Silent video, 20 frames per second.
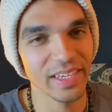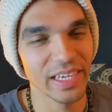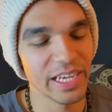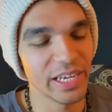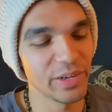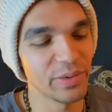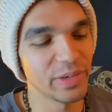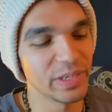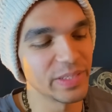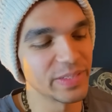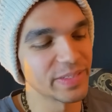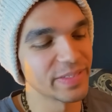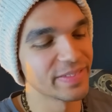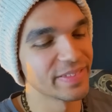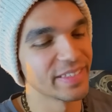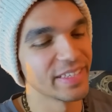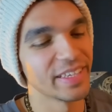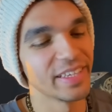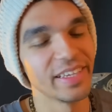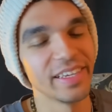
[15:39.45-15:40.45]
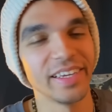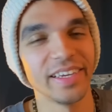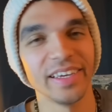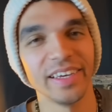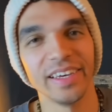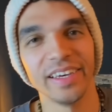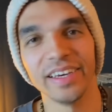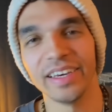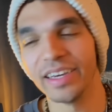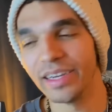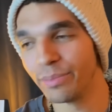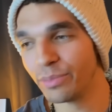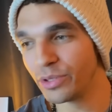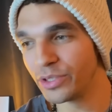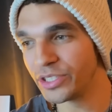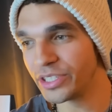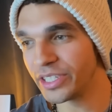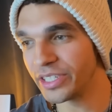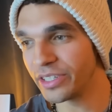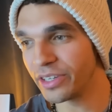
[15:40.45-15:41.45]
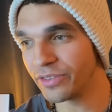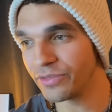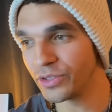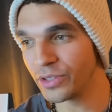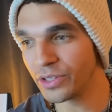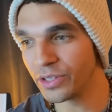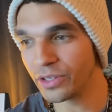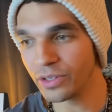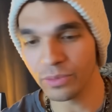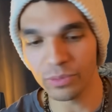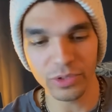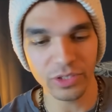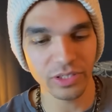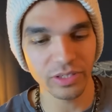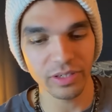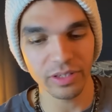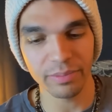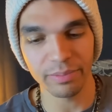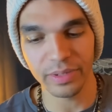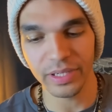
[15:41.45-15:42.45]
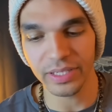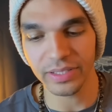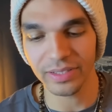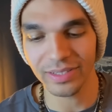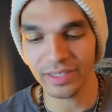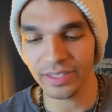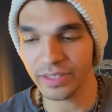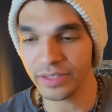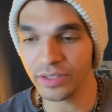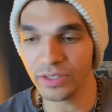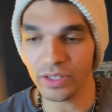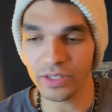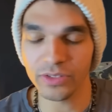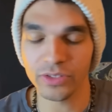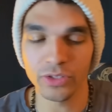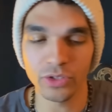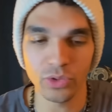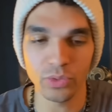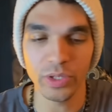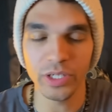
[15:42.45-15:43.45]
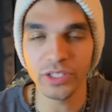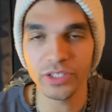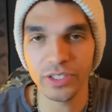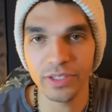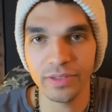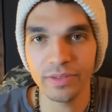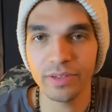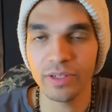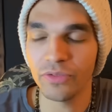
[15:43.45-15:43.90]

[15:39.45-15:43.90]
Anyways, I appreciate y'all, Virgo. I'm wishing y'all the best in y'all situation.